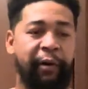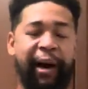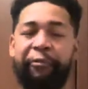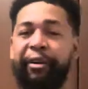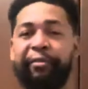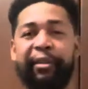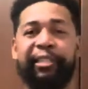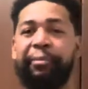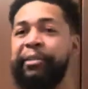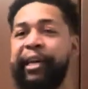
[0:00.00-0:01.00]
I would have looked
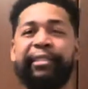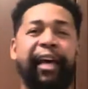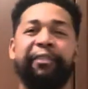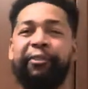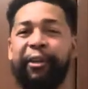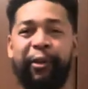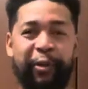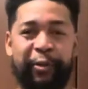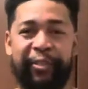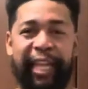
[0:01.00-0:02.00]
up TikTok
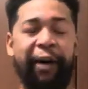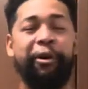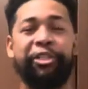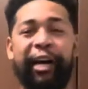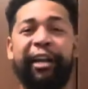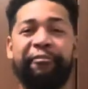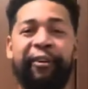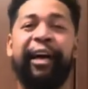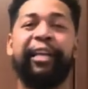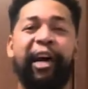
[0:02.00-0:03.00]
videos. I would have tried to
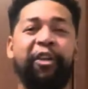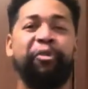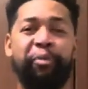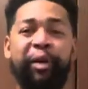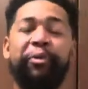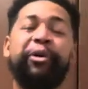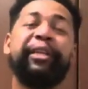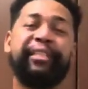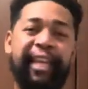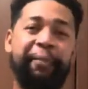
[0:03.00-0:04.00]
find other people in
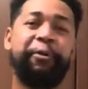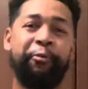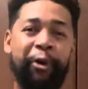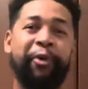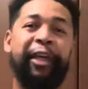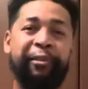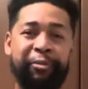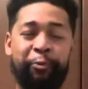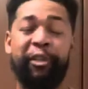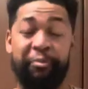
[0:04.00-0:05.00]
the same career
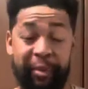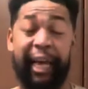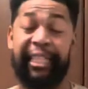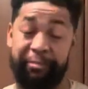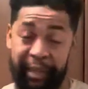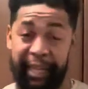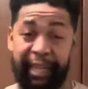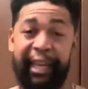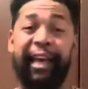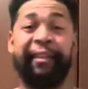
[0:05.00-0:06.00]
as
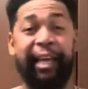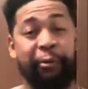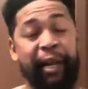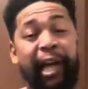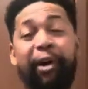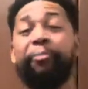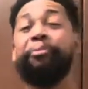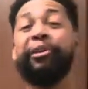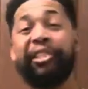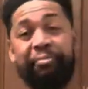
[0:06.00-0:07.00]
me that would help
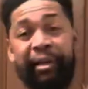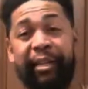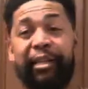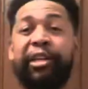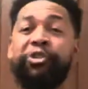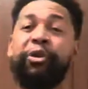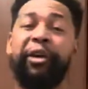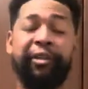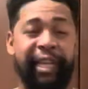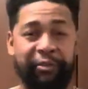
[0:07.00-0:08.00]
push me to
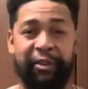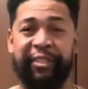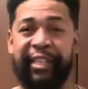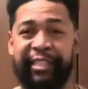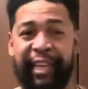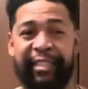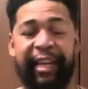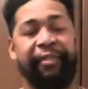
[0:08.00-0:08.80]
another level of success.